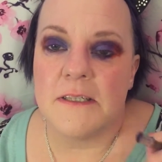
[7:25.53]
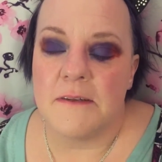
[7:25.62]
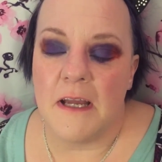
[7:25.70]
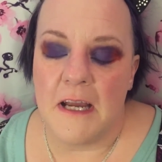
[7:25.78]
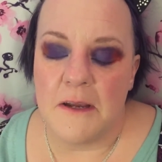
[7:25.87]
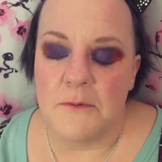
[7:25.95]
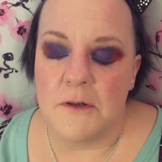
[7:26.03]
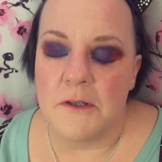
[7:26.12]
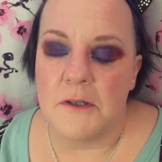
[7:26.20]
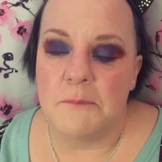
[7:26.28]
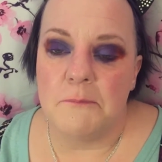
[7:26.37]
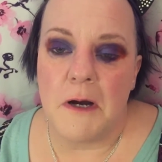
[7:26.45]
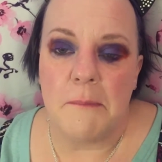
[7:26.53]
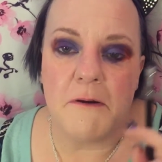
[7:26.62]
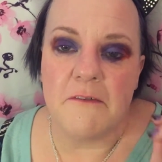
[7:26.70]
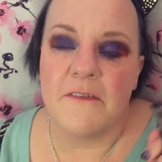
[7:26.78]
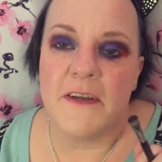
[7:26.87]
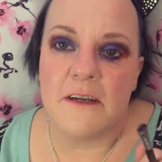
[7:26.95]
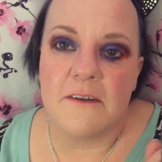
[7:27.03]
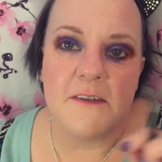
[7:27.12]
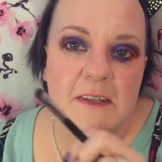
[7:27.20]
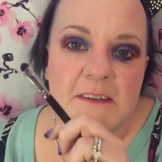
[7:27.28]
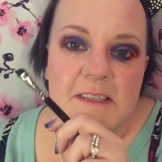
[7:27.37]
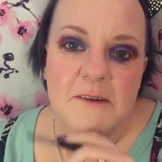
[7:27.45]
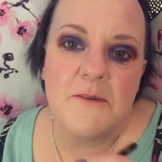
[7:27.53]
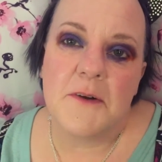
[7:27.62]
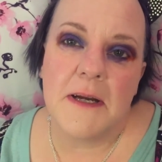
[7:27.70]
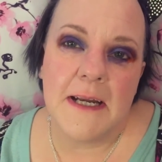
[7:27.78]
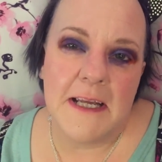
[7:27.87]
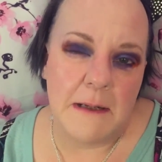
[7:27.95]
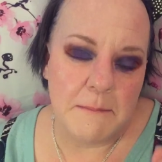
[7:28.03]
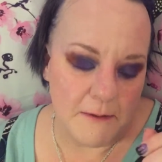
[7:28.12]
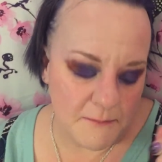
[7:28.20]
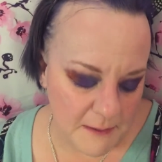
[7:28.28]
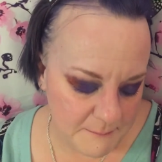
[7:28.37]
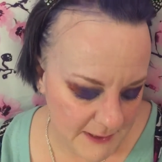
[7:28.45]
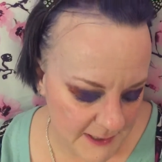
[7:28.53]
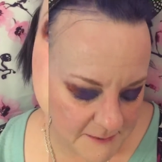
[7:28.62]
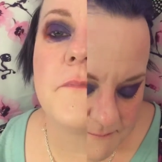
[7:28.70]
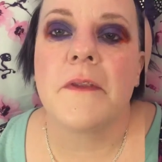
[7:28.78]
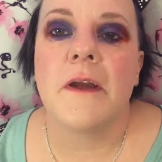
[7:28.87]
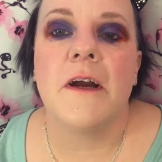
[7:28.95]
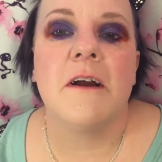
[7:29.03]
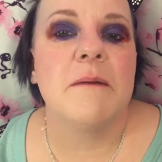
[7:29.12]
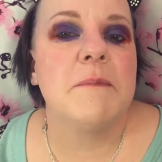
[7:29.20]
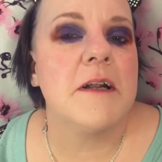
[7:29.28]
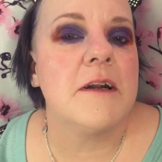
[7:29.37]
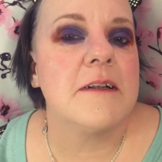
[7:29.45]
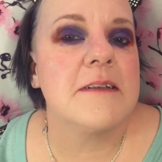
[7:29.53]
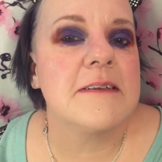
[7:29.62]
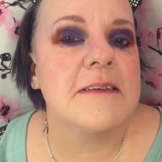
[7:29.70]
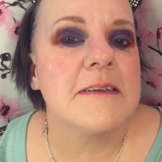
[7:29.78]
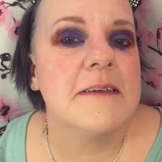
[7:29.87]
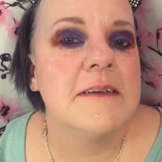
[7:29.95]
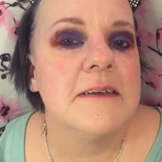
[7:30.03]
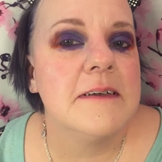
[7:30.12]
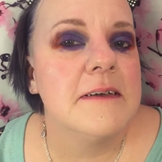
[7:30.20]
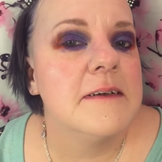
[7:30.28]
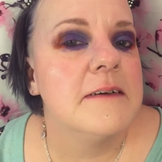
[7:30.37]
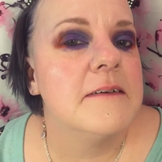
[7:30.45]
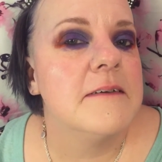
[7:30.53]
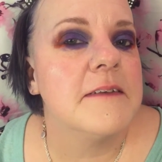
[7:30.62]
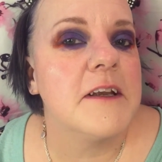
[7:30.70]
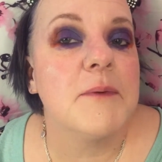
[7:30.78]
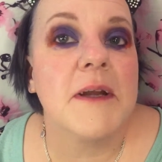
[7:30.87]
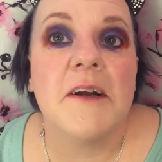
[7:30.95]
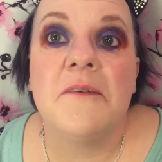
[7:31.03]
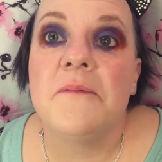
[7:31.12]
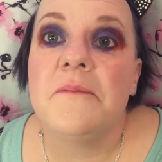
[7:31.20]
I will pop off of here, do the other side real quick, and I'll be right back. Alright, my darlings. There we go.